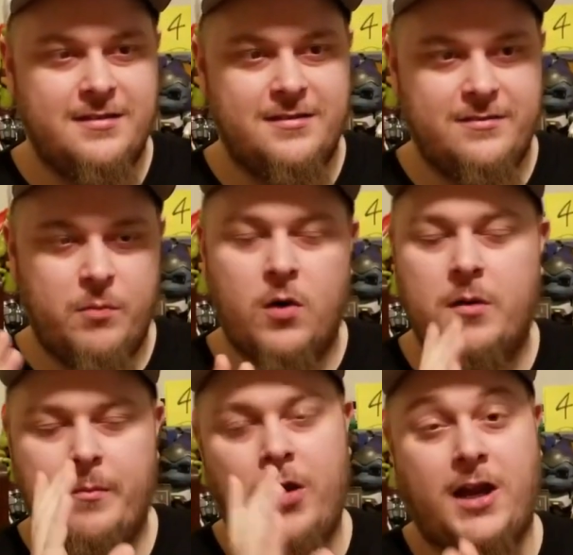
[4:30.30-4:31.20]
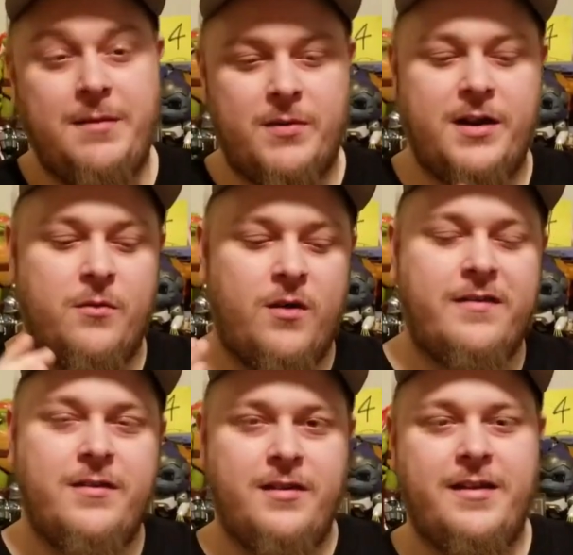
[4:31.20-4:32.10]
more money, but it
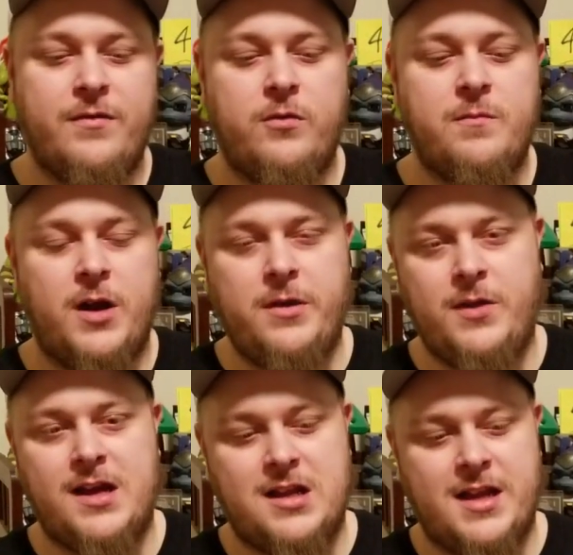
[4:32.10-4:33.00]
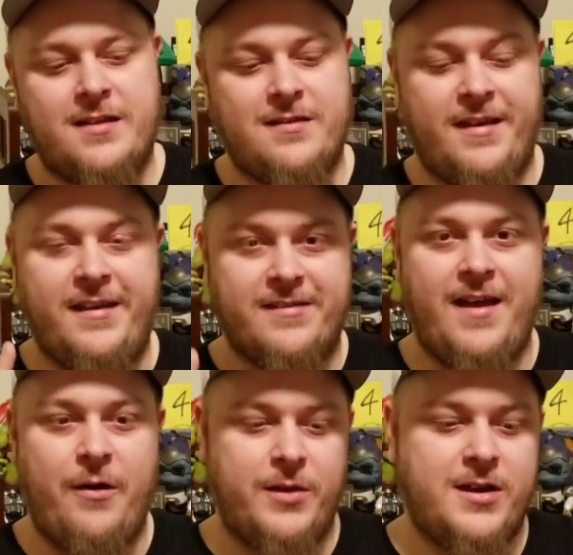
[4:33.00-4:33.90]
wasn't, it was money we actually had to like
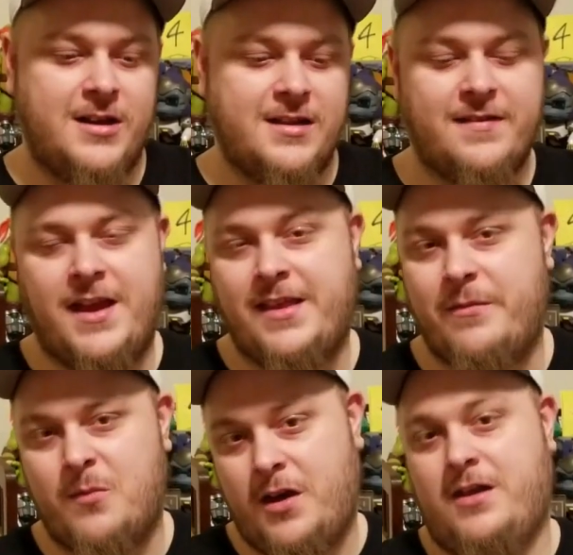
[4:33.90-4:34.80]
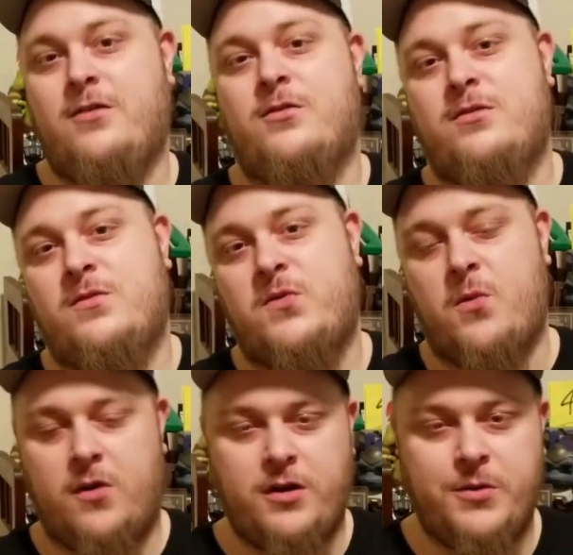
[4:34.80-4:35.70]
sell. We couldn't just take that money and go to the
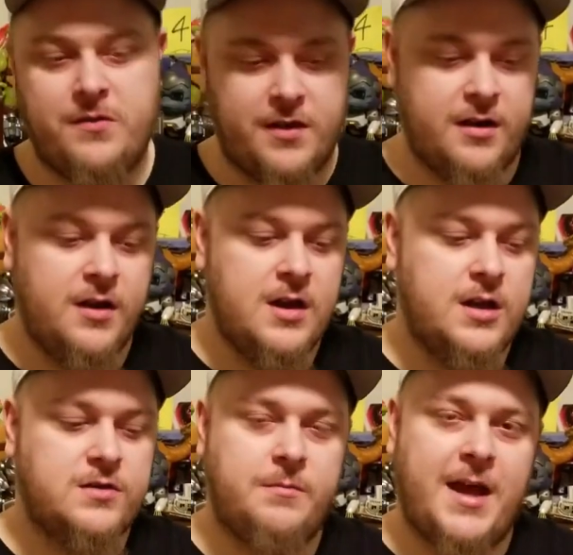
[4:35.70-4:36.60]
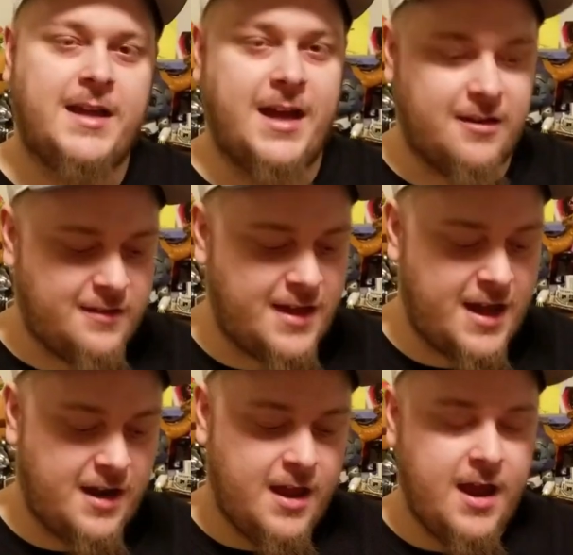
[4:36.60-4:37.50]
store and use it. So I'm not counting
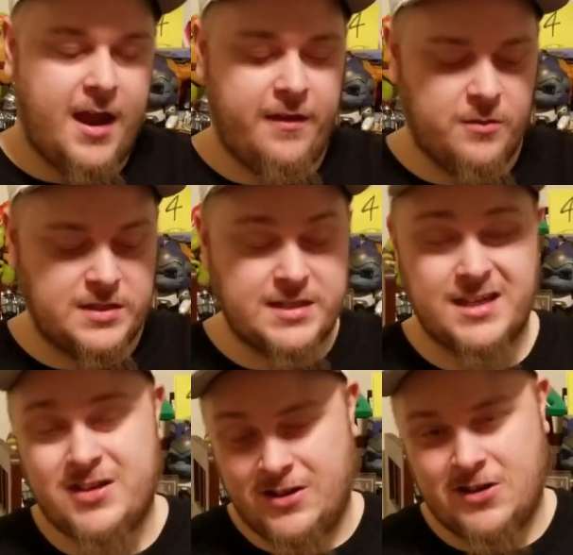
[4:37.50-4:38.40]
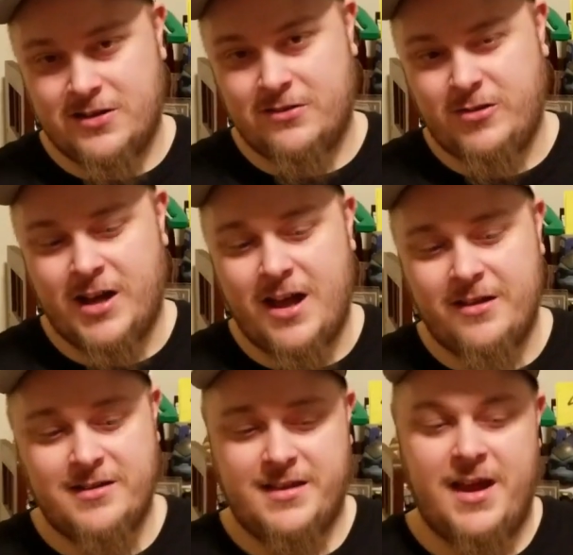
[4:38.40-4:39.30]
that. And there was
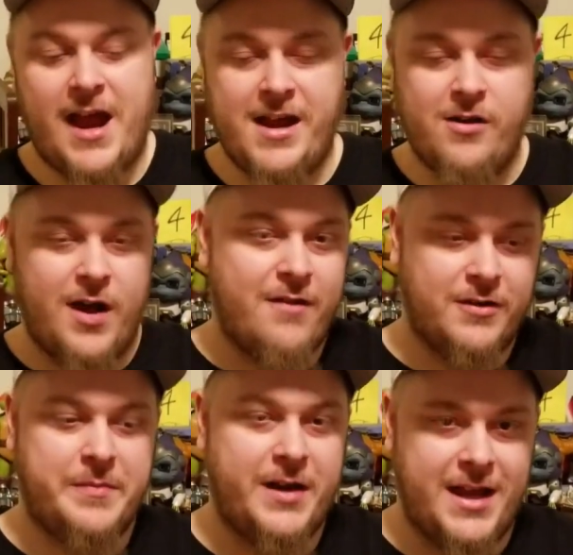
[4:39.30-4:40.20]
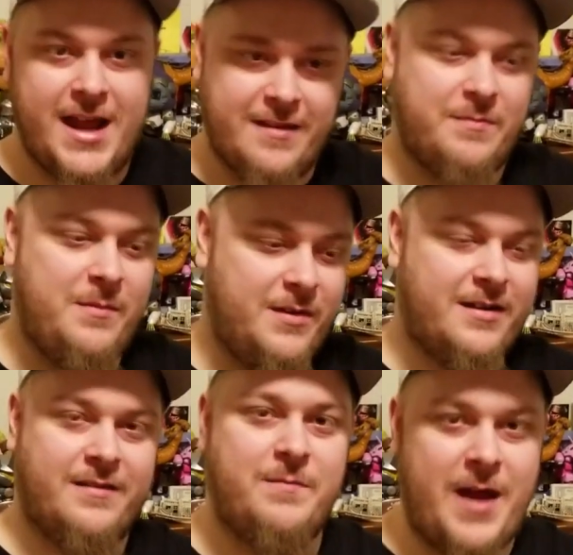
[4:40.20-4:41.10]
$603. I know everybody hates me
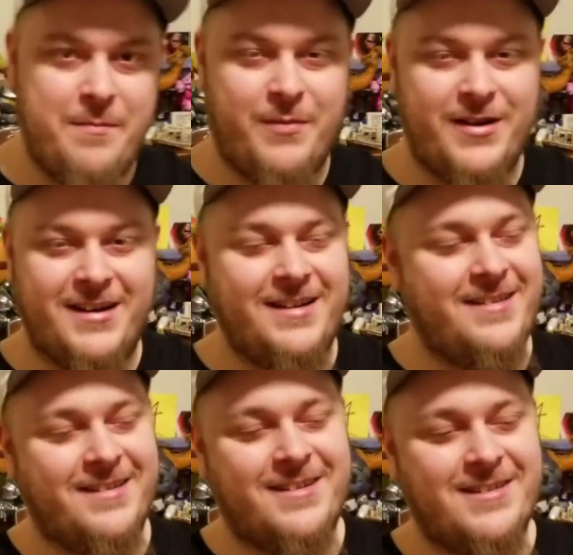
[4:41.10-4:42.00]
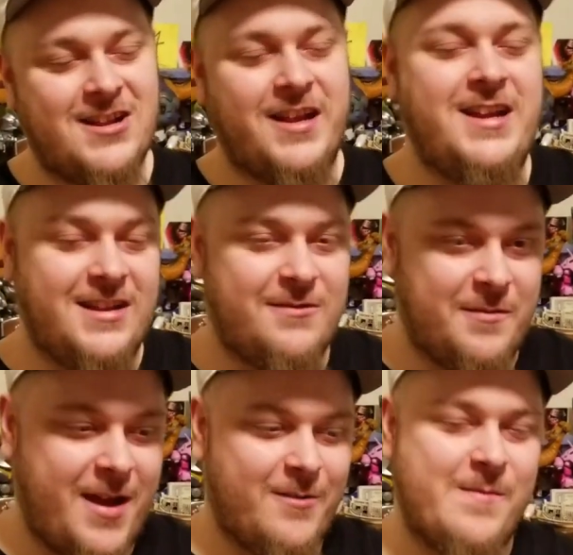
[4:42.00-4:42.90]
because I put it in the change from
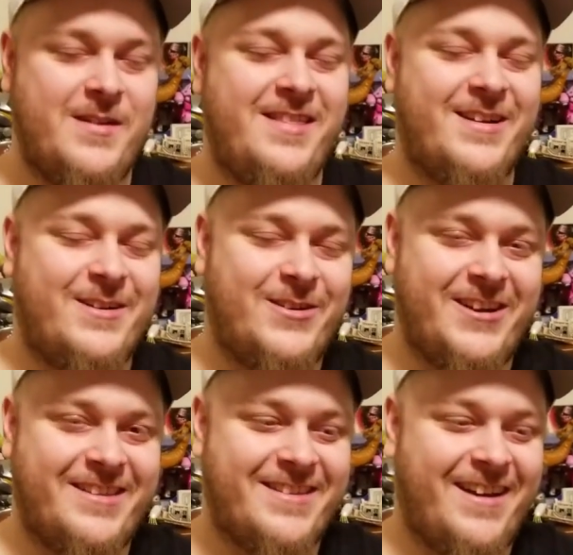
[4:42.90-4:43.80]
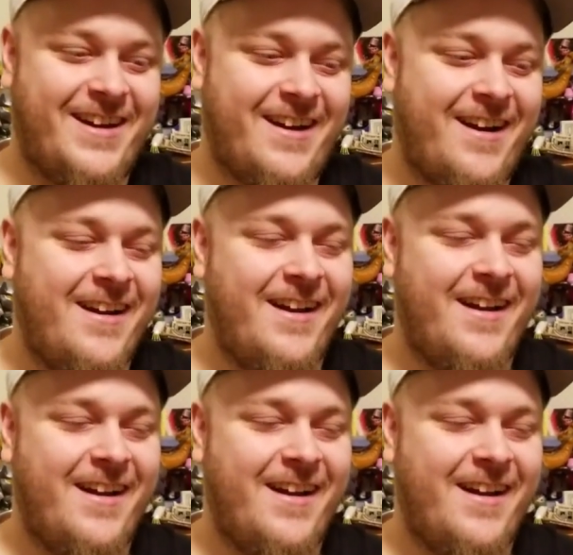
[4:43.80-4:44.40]
that room in the Coinstar.